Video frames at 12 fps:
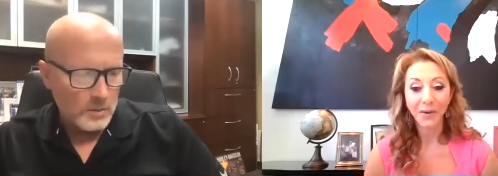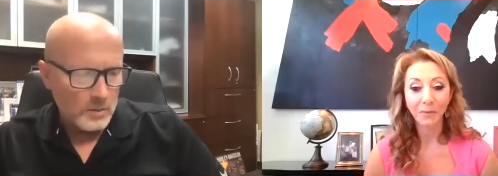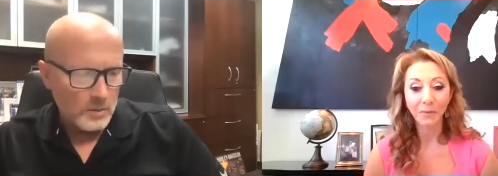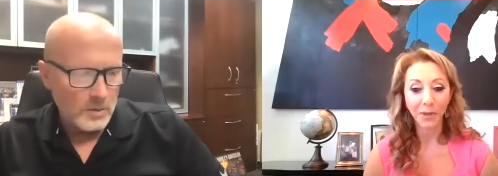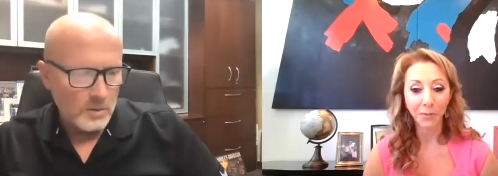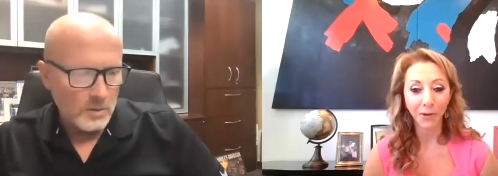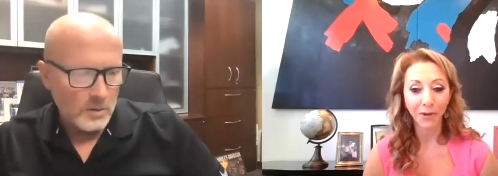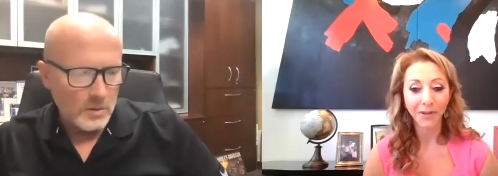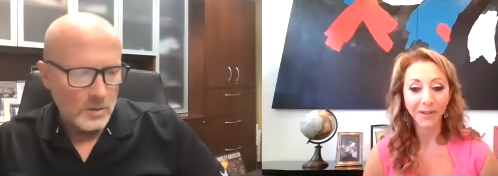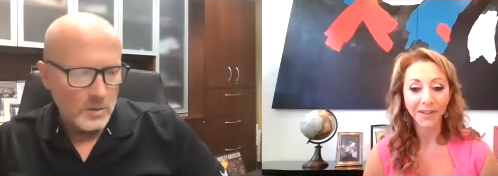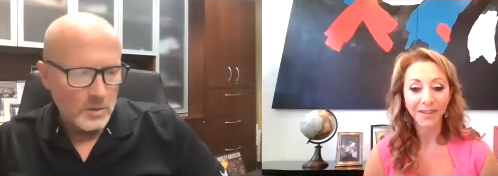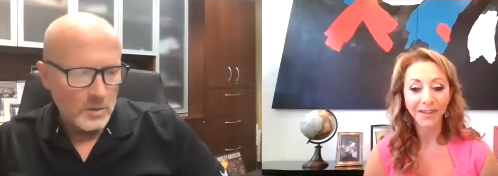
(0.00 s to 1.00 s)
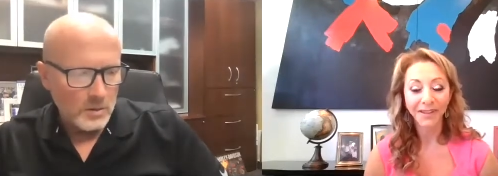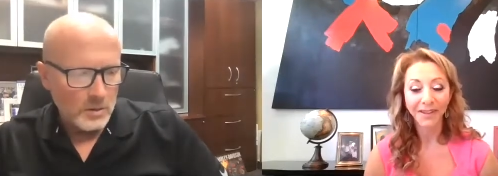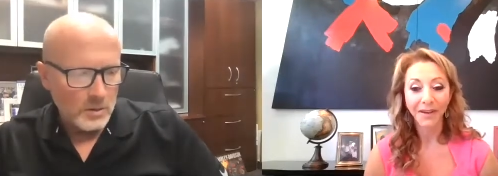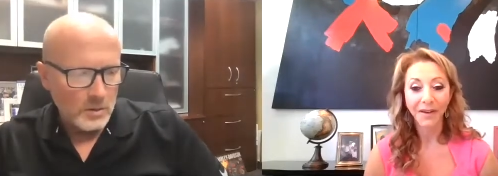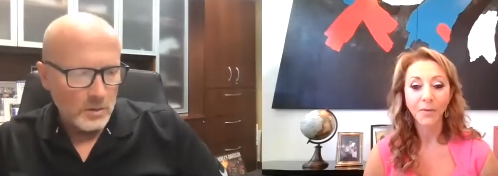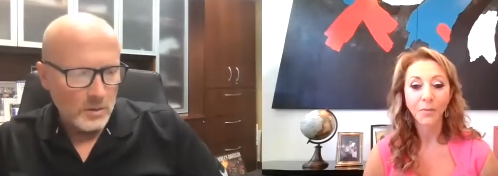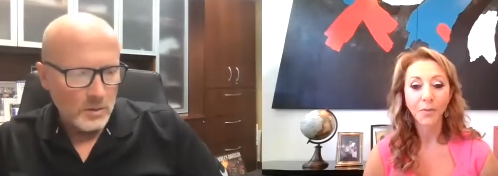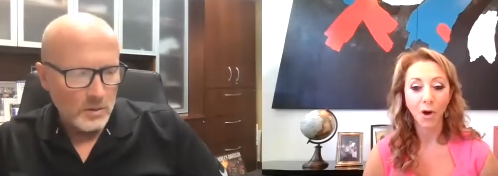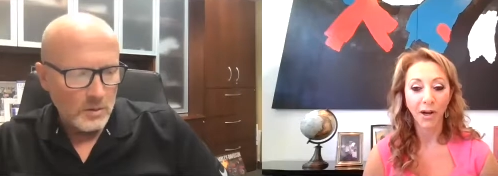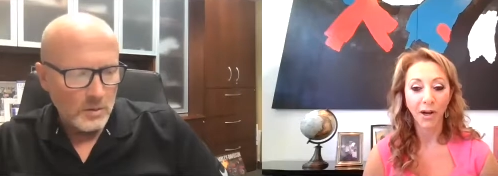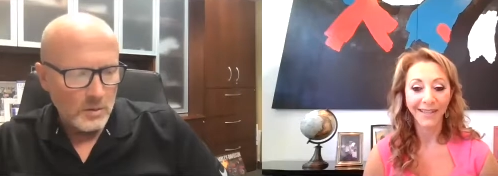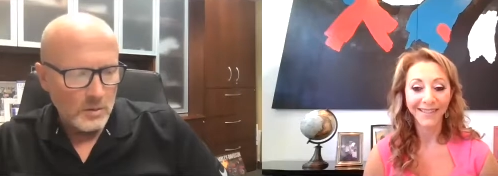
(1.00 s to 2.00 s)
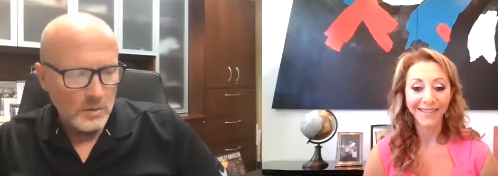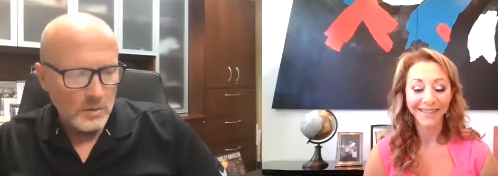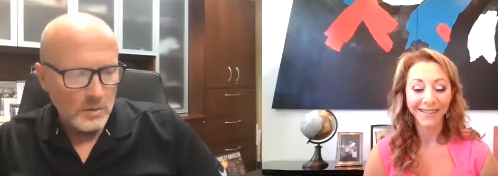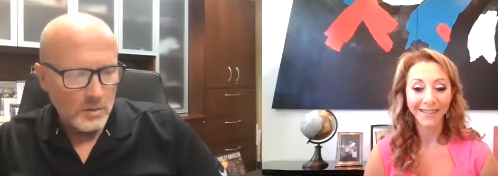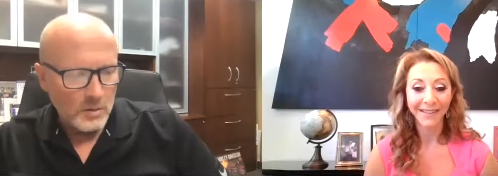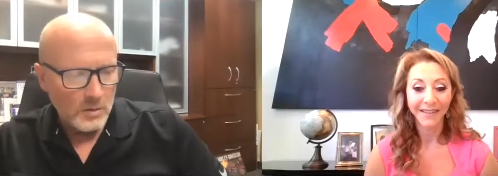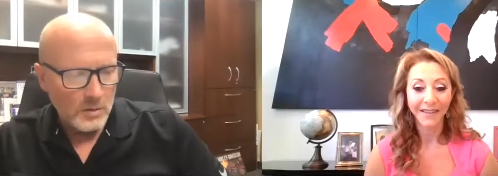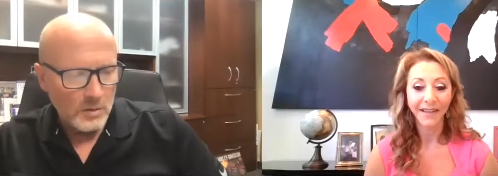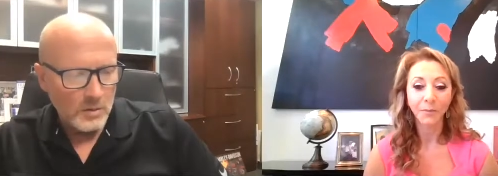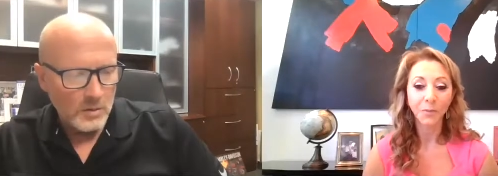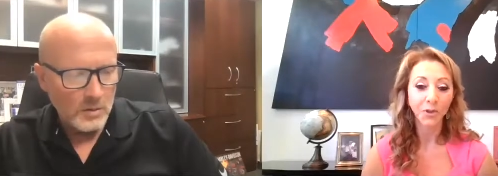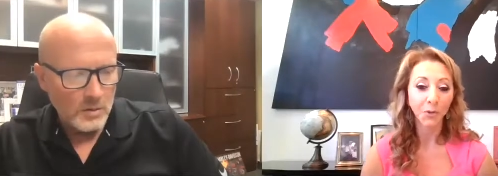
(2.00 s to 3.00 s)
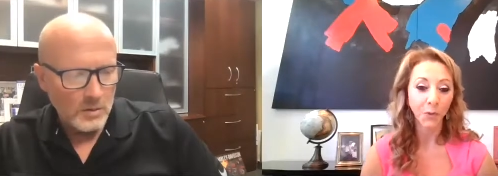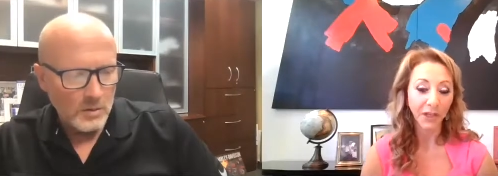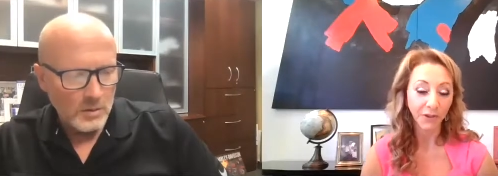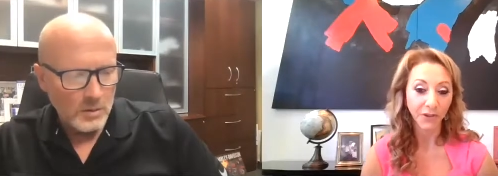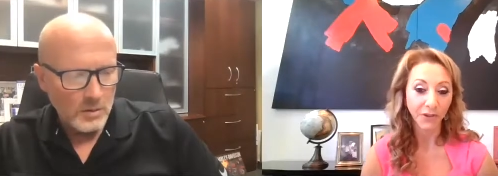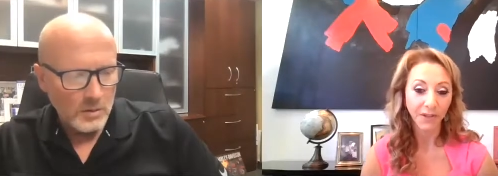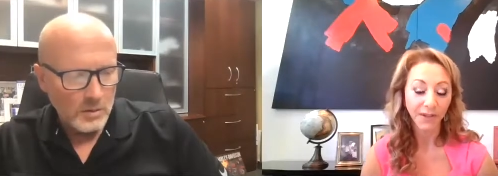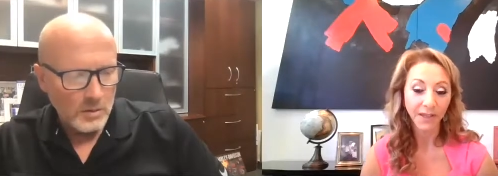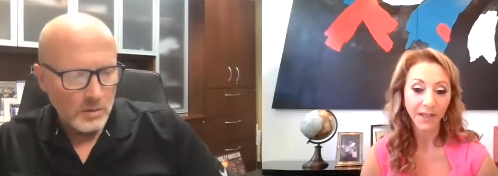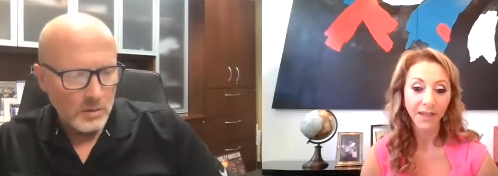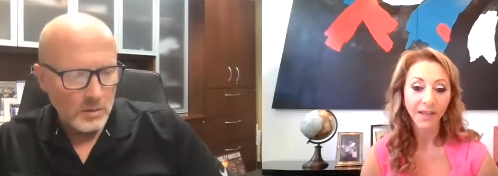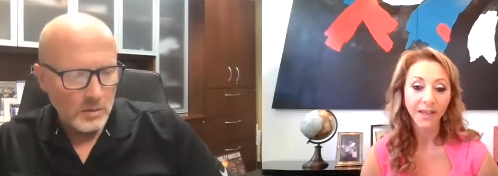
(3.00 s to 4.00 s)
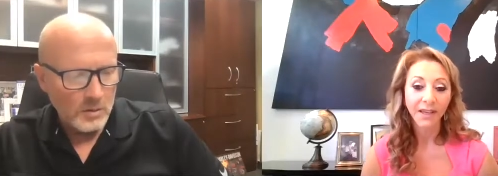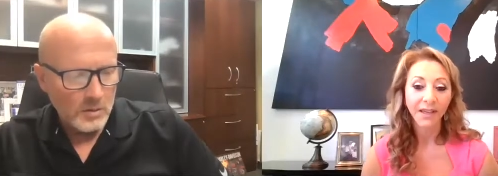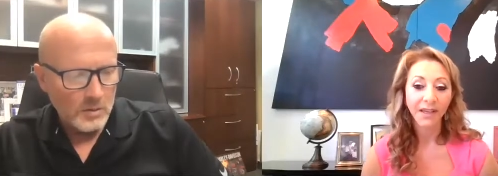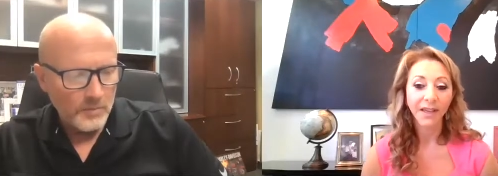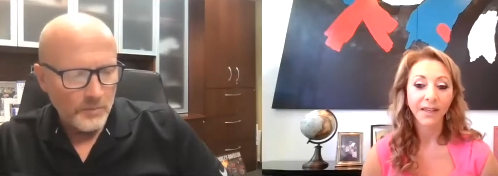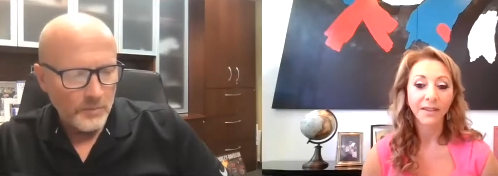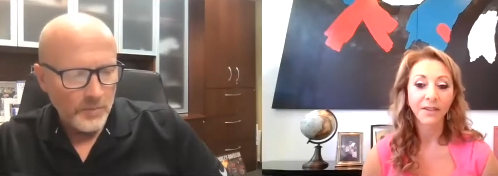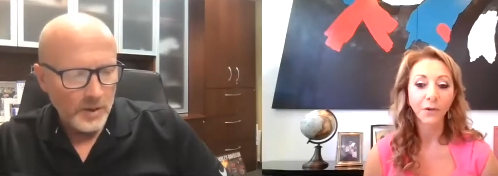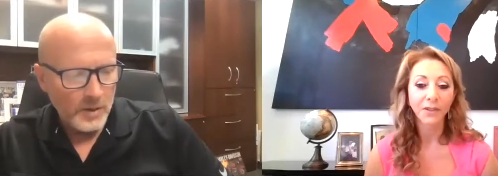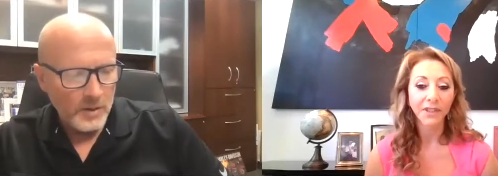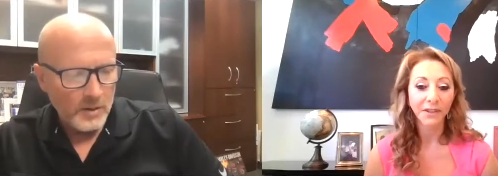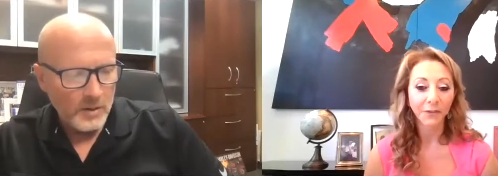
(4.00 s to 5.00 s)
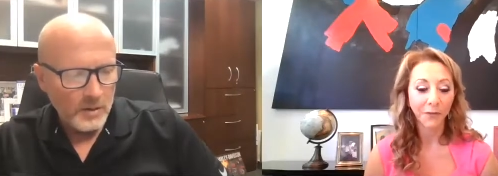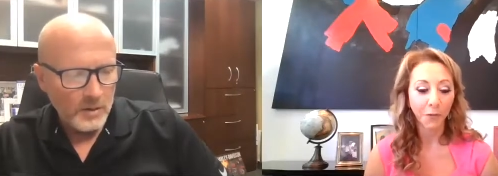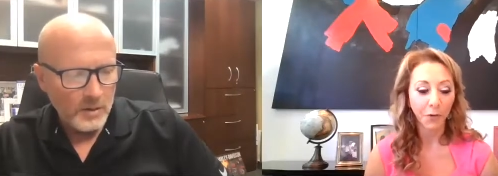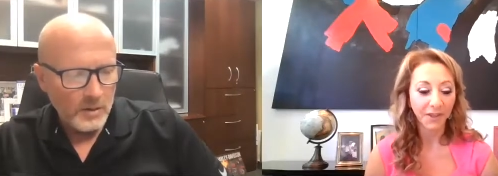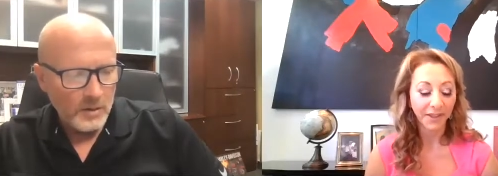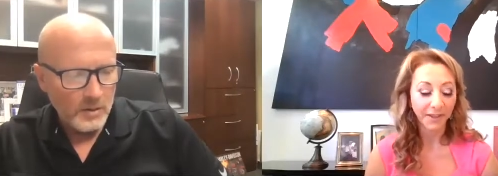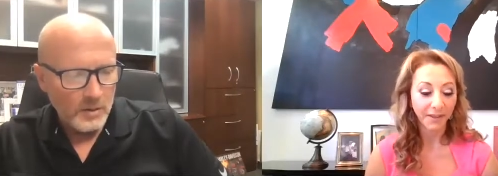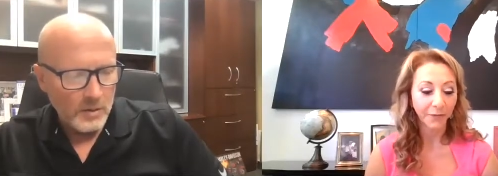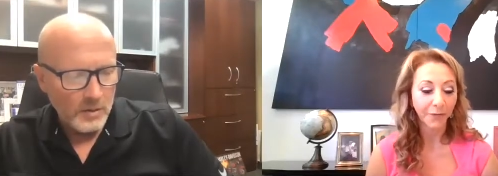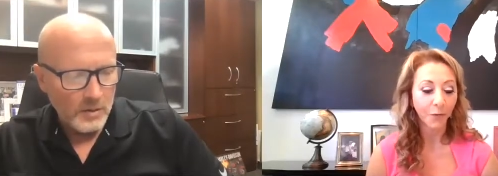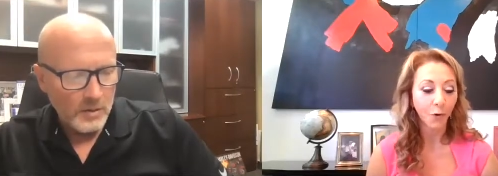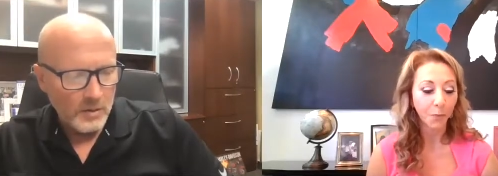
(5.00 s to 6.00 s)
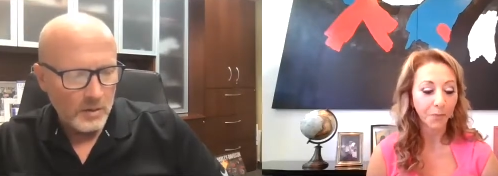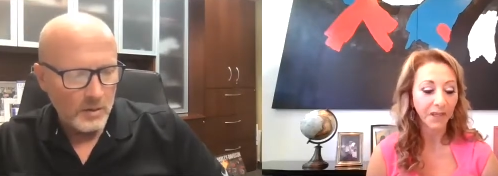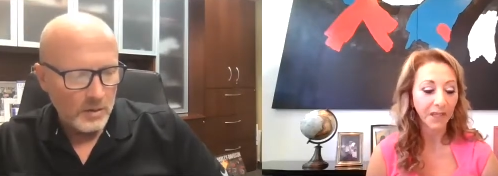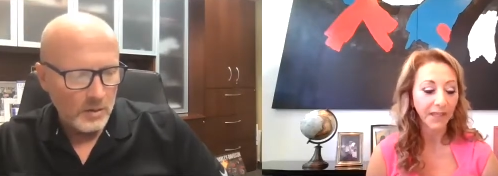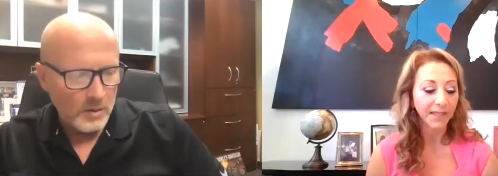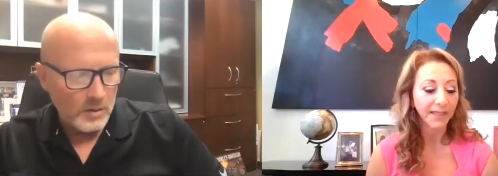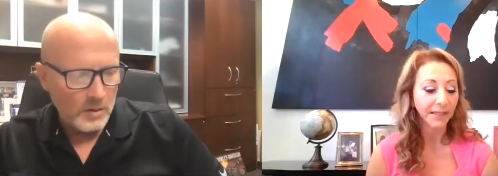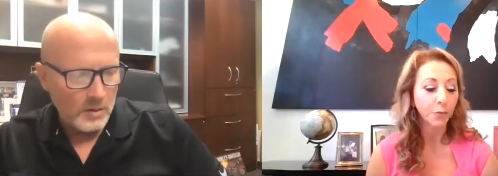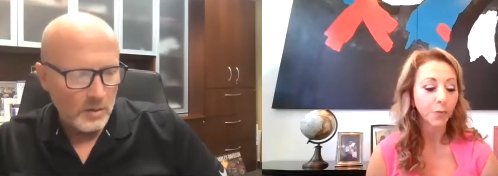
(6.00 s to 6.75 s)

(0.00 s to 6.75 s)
Speaker 1: people, product, and persuasion. And those are the four the four P's that